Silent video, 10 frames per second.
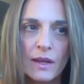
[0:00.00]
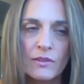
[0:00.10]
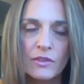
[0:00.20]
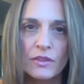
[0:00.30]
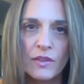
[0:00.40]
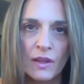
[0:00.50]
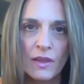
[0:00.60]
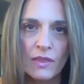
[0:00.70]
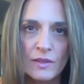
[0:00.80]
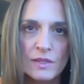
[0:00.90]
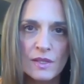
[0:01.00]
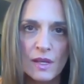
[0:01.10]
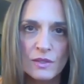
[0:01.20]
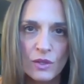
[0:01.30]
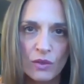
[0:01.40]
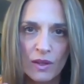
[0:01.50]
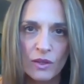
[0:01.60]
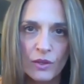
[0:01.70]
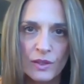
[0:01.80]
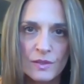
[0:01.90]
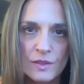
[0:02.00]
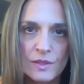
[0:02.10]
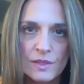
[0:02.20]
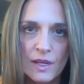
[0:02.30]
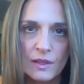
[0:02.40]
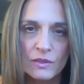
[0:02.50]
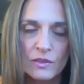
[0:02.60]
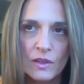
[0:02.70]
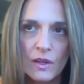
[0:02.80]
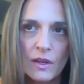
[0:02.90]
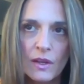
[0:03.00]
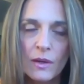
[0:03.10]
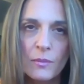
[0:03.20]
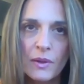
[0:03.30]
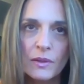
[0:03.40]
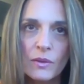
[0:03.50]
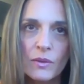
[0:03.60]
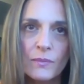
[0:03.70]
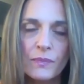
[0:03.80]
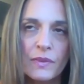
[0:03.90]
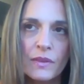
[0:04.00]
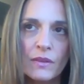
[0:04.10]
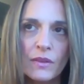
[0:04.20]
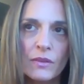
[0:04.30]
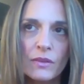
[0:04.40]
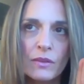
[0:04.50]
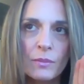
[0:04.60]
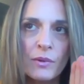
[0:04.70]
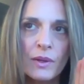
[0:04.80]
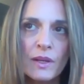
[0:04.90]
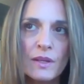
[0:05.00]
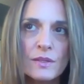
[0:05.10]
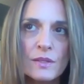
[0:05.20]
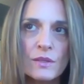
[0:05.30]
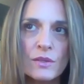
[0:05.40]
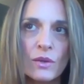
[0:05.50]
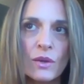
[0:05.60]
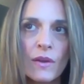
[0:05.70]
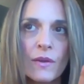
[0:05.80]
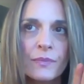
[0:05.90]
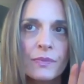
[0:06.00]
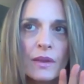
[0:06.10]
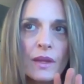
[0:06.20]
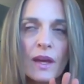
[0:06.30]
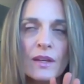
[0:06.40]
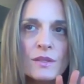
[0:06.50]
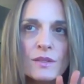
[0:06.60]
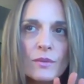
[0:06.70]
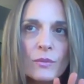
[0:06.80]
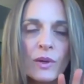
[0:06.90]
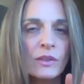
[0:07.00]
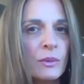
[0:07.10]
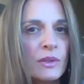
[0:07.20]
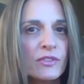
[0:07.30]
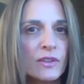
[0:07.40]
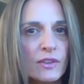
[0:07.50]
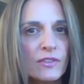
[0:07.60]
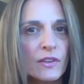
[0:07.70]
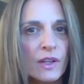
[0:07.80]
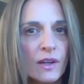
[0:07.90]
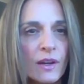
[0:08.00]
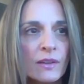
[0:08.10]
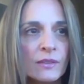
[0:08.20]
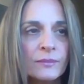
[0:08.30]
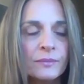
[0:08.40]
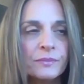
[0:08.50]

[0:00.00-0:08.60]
everything that's there so that you can see it. But the point is this, so as when you are very, very young,